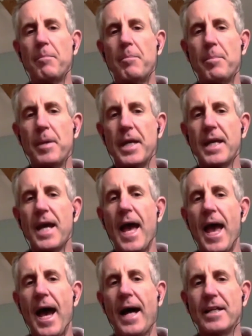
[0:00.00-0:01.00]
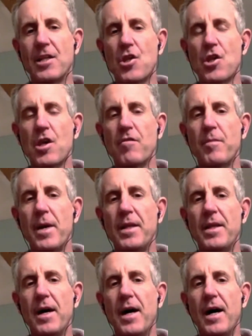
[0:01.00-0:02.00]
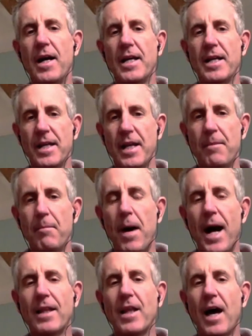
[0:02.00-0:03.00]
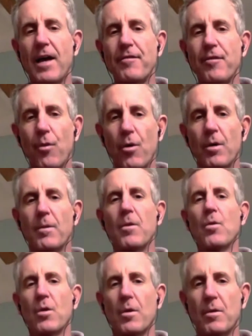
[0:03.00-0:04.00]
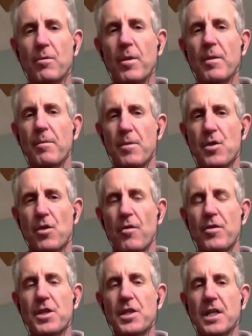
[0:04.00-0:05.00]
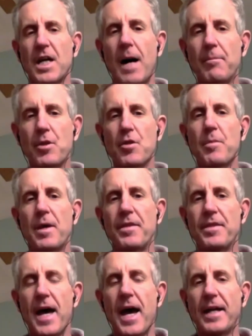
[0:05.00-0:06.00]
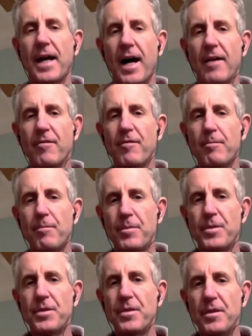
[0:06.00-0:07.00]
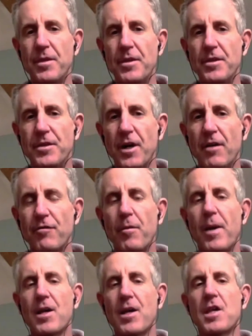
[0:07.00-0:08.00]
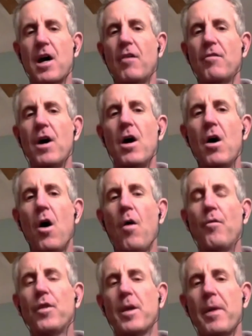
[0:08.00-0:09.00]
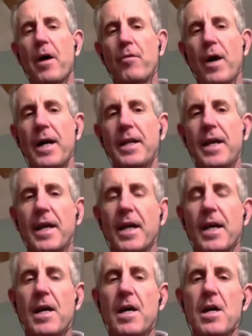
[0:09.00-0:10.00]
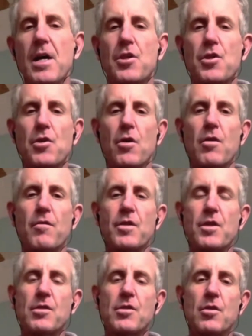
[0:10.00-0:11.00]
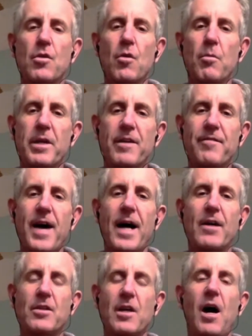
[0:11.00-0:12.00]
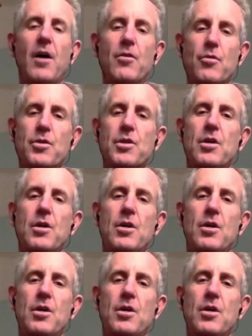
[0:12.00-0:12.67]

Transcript: be an achievement in my life or serve as an accomplishment that I've done for myself. Hopefully, my writing serves to be of value to others